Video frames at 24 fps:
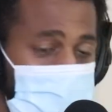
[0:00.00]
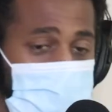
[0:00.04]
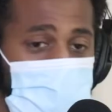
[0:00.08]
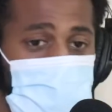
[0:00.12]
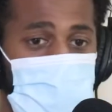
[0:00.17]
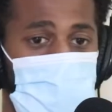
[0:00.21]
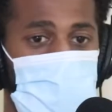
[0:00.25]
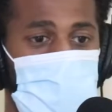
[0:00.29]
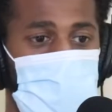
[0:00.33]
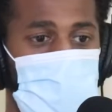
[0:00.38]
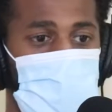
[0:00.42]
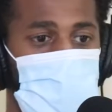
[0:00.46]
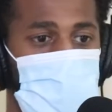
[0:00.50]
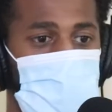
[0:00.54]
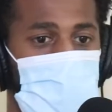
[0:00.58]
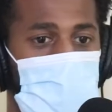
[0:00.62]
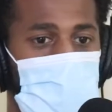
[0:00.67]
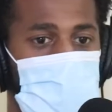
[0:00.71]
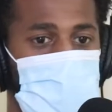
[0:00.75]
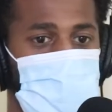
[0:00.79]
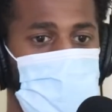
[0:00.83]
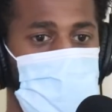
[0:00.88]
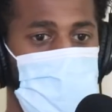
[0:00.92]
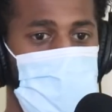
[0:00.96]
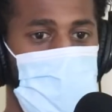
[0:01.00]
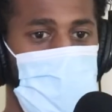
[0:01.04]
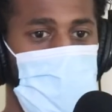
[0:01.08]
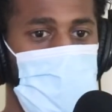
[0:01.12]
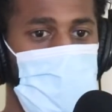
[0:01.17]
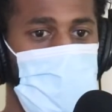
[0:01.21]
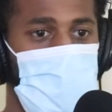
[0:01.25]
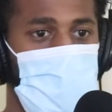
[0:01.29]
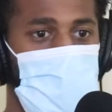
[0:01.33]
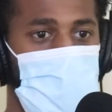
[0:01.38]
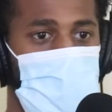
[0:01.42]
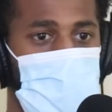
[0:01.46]
it reminds me
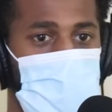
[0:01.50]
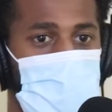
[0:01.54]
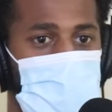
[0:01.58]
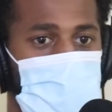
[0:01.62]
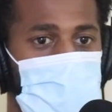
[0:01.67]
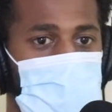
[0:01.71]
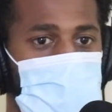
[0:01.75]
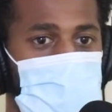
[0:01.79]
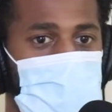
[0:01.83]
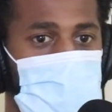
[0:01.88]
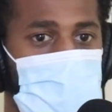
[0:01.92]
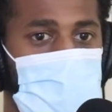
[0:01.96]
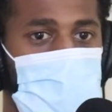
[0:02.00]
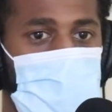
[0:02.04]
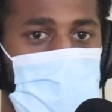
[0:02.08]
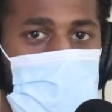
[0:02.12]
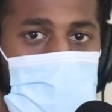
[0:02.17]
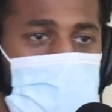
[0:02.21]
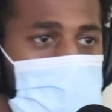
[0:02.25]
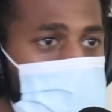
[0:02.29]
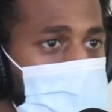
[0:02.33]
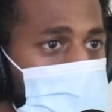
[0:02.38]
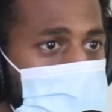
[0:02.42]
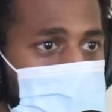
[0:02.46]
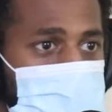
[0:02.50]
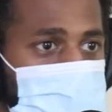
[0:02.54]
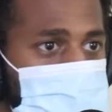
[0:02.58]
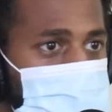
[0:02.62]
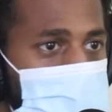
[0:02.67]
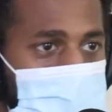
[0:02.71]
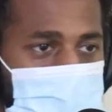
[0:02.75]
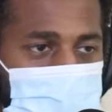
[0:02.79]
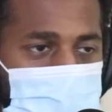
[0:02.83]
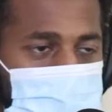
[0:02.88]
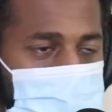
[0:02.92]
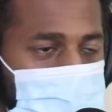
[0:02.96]
of, comes
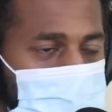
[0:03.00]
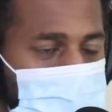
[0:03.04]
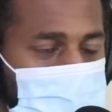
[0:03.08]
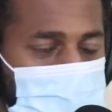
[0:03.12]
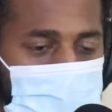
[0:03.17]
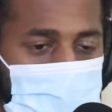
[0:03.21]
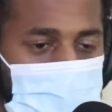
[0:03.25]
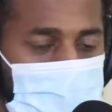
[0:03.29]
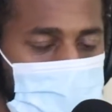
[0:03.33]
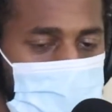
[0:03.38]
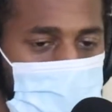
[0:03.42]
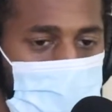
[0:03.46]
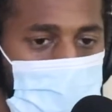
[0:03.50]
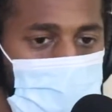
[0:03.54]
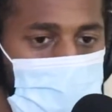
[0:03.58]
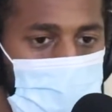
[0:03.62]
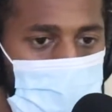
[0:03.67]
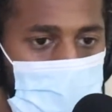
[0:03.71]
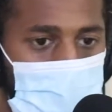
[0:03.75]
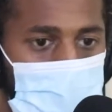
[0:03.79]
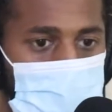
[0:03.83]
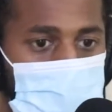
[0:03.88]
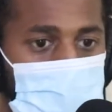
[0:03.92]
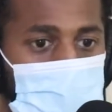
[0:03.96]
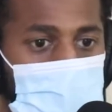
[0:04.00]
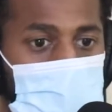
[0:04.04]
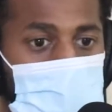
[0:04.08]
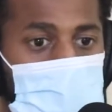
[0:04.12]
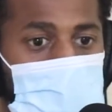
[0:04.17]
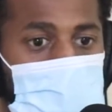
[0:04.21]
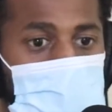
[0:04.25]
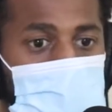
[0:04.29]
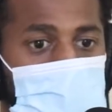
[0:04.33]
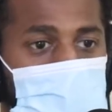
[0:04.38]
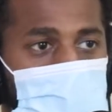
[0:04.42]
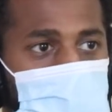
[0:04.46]
back to business all the time, right?
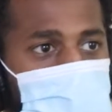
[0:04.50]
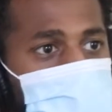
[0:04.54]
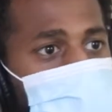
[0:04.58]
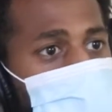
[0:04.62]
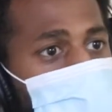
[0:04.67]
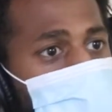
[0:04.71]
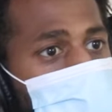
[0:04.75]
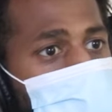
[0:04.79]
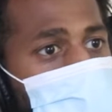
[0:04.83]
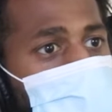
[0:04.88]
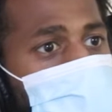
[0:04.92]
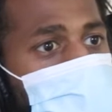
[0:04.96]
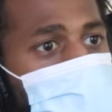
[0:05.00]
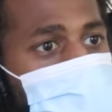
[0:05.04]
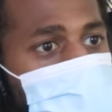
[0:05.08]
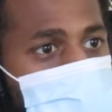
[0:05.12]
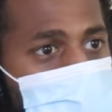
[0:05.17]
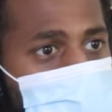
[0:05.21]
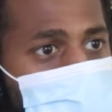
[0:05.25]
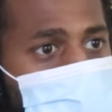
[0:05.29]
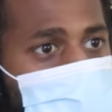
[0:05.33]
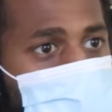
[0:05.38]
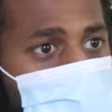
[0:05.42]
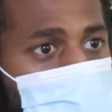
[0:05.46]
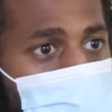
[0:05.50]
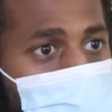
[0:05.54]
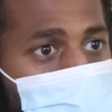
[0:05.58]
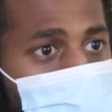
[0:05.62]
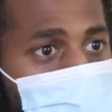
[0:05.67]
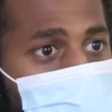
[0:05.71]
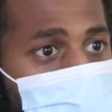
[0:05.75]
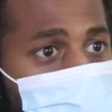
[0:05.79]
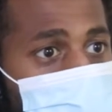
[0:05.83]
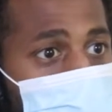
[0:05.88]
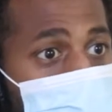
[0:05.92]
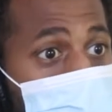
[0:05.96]
If a local business
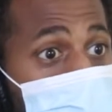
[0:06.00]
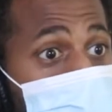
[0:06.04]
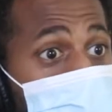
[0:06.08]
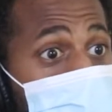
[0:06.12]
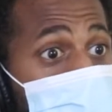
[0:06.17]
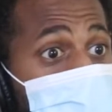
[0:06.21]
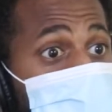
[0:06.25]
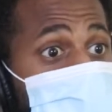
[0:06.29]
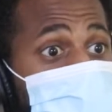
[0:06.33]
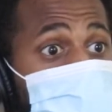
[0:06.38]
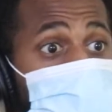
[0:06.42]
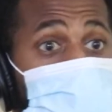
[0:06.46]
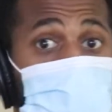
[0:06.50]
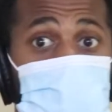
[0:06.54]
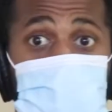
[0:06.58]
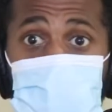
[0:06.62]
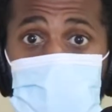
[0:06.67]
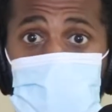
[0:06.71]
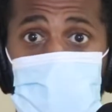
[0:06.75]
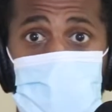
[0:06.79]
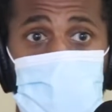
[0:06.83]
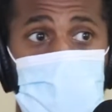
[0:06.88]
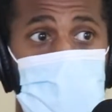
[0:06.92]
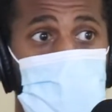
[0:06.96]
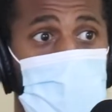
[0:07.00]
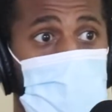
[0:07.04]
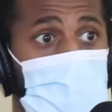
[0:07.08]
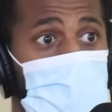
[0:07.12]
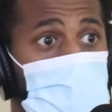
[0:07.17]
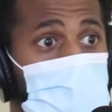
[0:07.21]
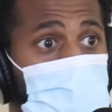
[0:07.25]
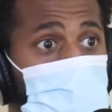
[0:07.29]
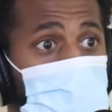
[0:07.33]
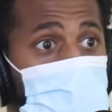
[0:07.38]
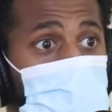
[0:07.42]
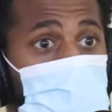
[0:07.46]
owner was like, hey guys, look,
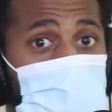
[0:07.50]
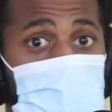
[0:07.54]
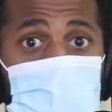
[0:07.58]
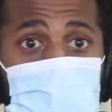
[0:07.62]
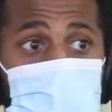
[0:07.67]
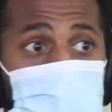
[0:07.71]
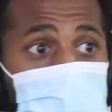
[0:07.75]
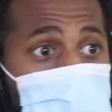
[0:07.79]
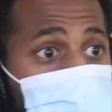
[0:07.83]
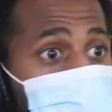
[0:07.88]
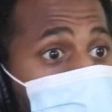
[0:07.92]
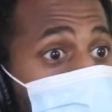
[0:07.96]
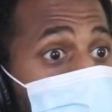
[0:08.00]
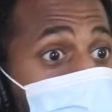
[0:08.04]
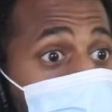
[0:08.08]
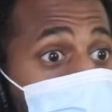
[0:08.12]
we